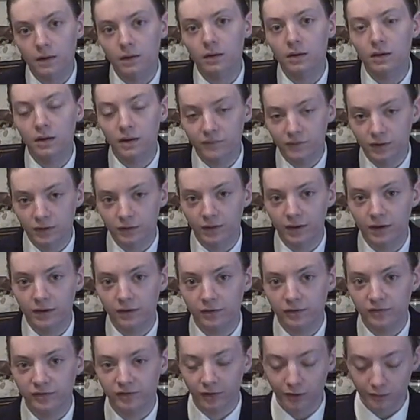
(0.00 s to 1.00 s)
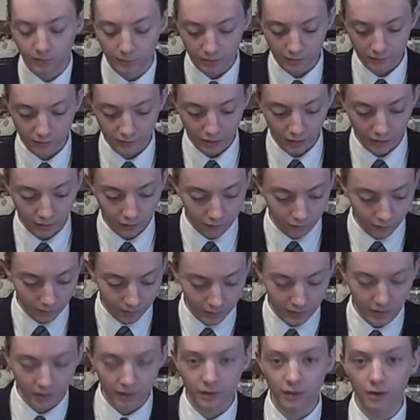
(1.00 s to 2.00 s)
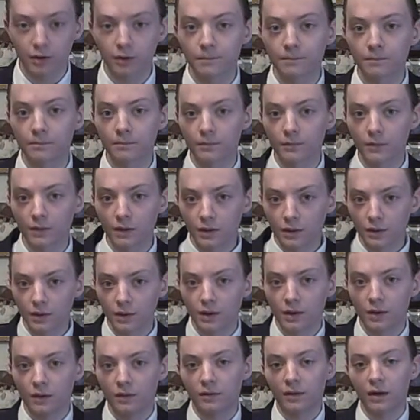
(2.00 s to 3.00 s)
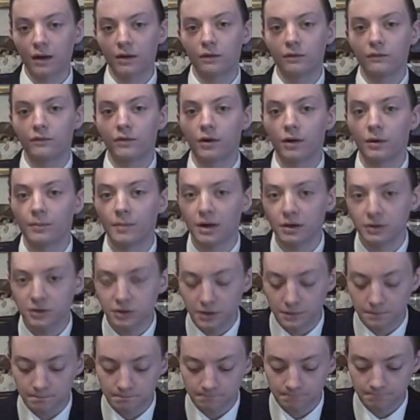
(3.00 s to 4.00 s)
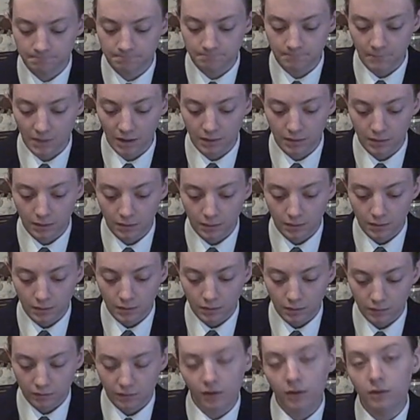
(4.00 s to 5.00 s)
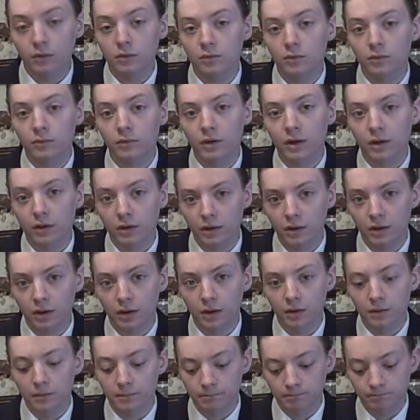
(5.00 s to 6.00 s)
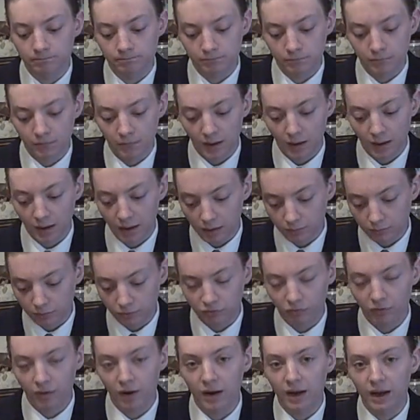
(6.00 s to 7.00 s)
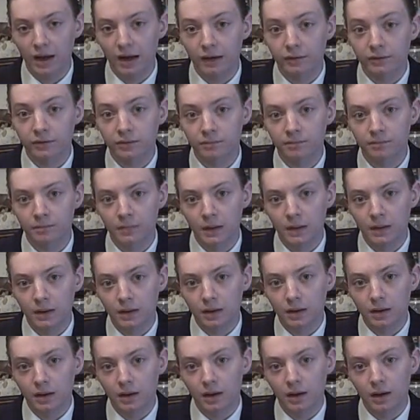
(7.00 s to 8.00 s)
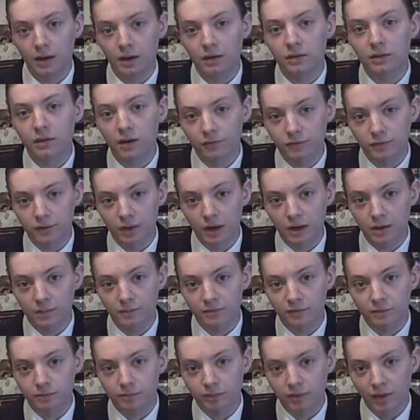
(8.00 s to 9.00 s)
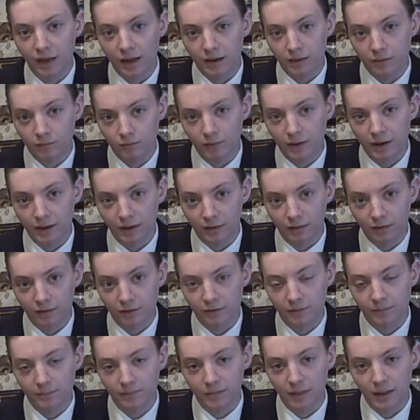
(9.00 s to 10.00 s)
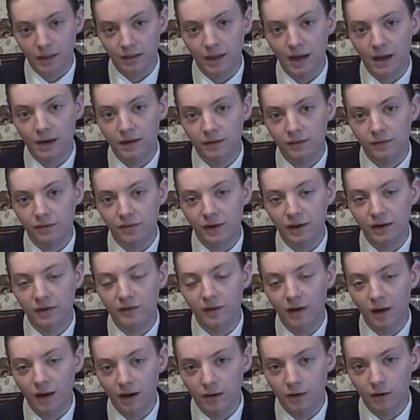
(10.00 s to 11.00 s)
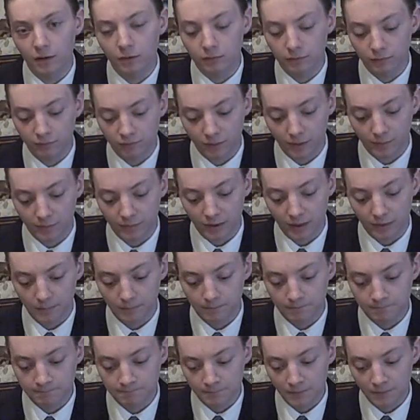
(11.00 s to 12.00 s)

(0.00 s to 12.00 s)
Good evening, ladies and gentlemen. Thank you for being here. Thank you very much. So, we are here, and we're trying out a different item from Planet Wings, and that is a taco from them.